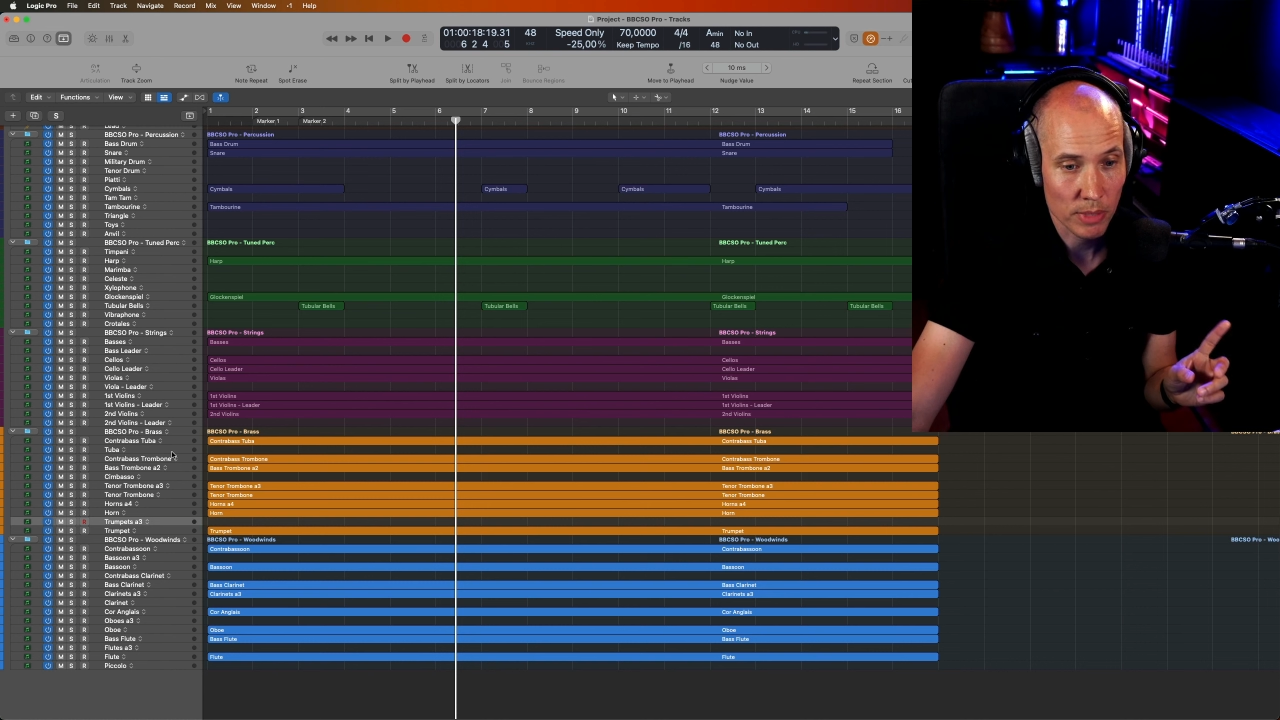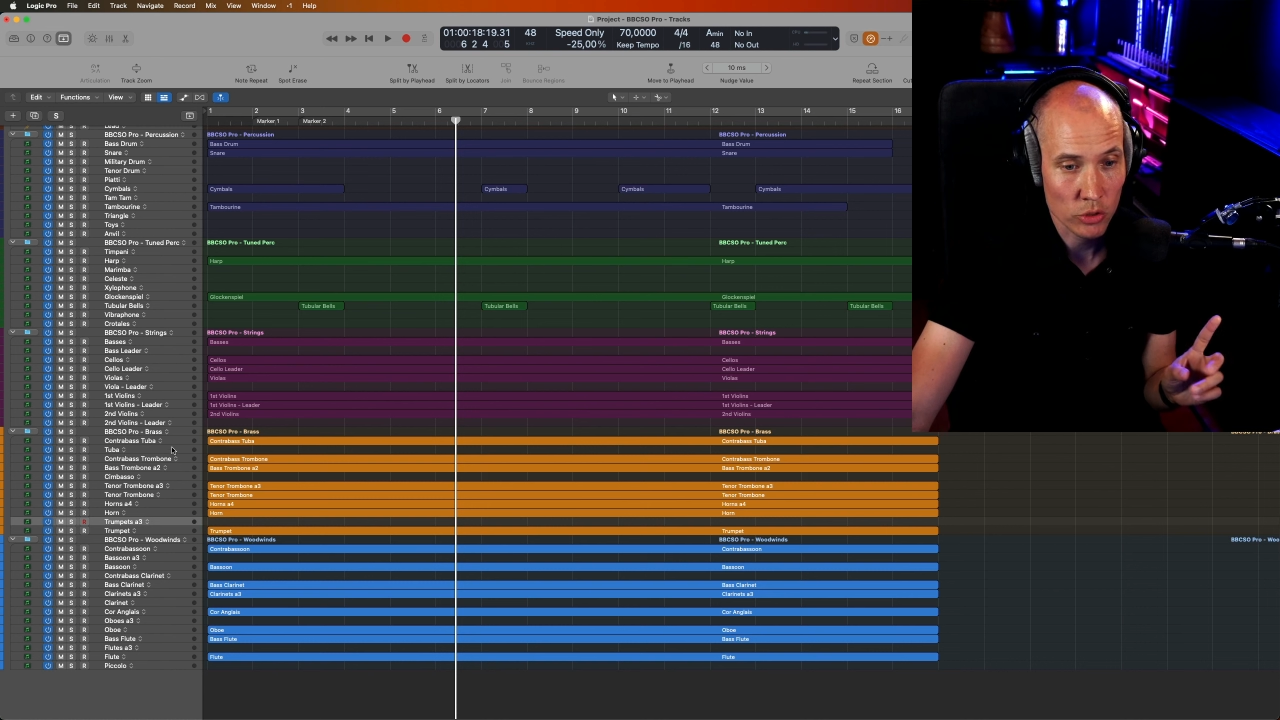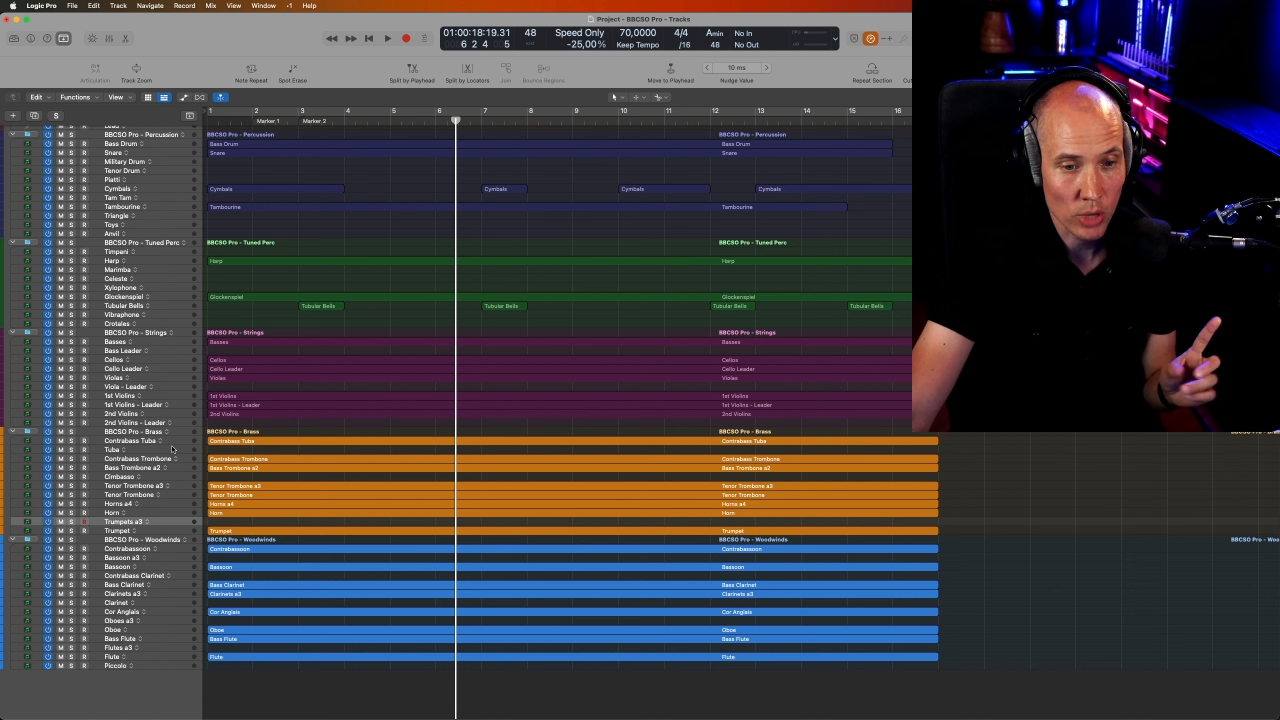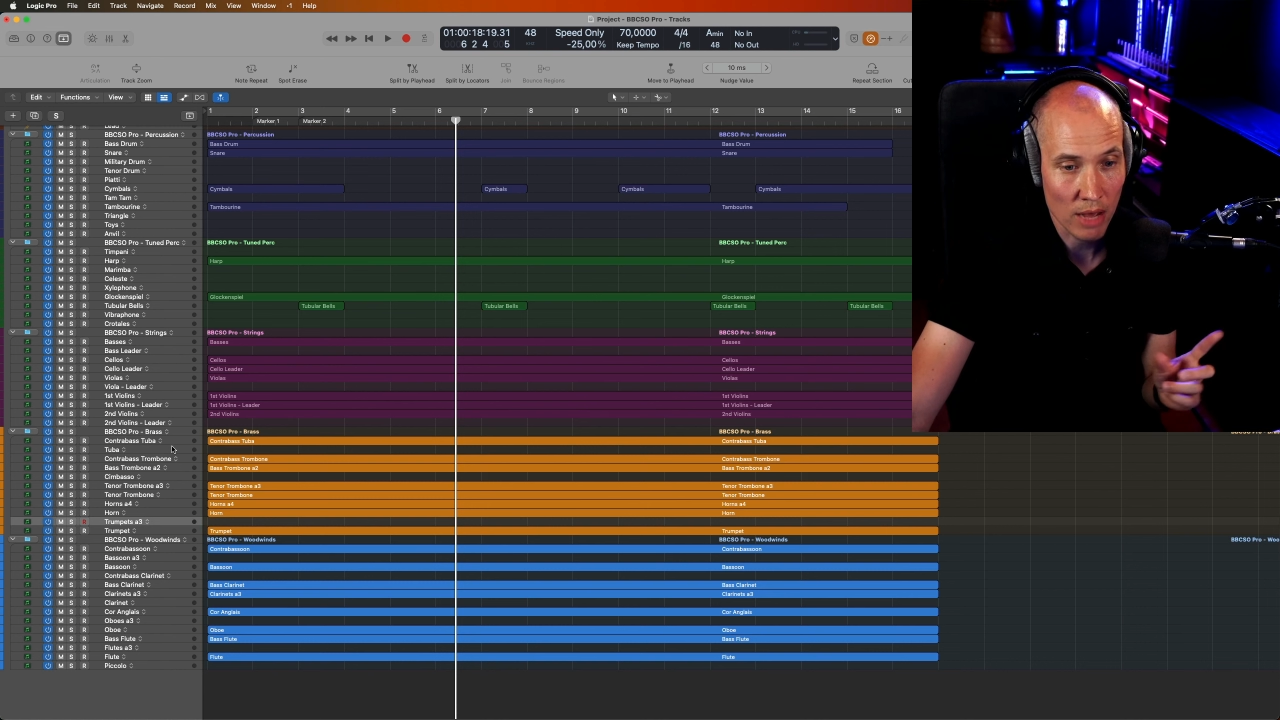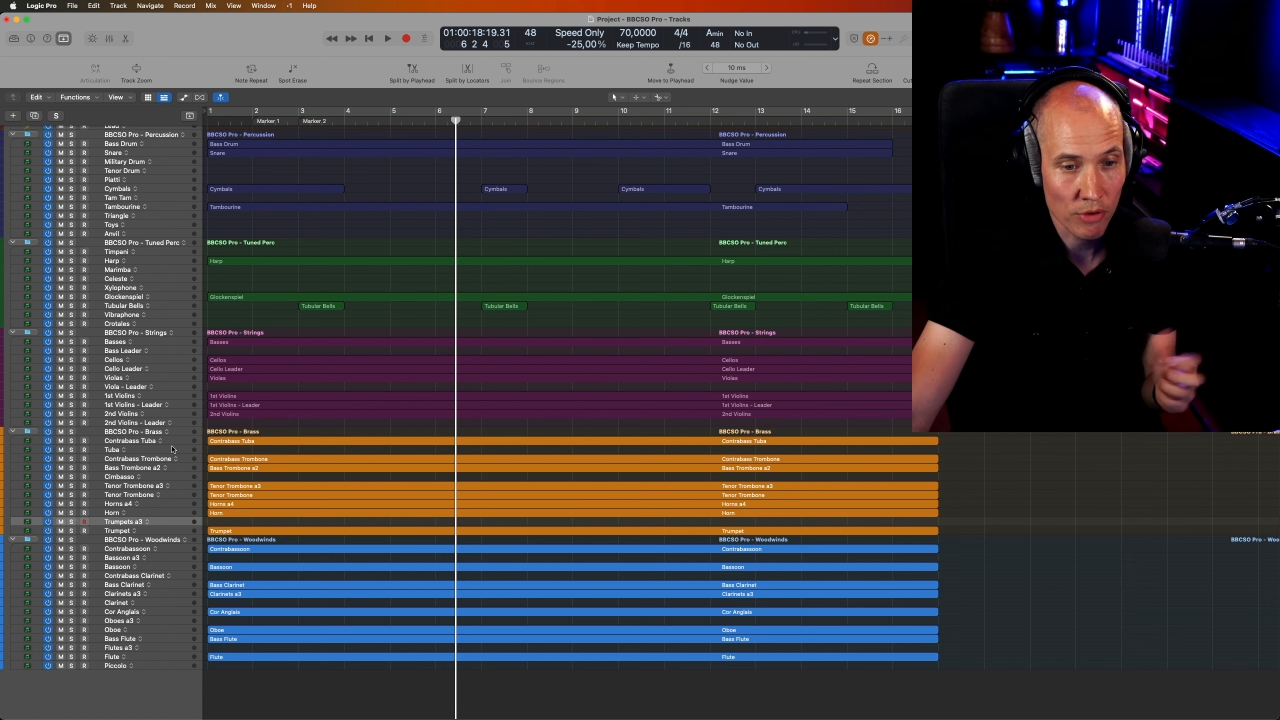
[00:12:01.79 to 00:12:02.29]
but
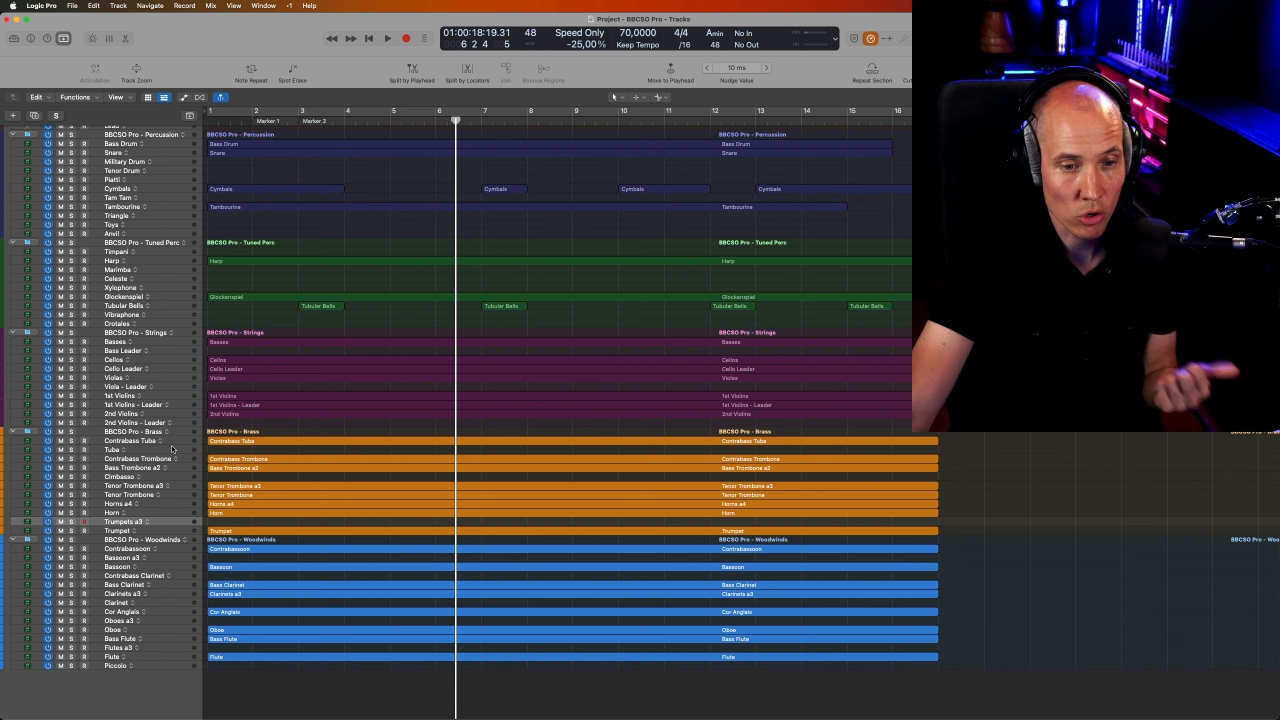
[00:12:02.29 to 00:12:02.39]
you have a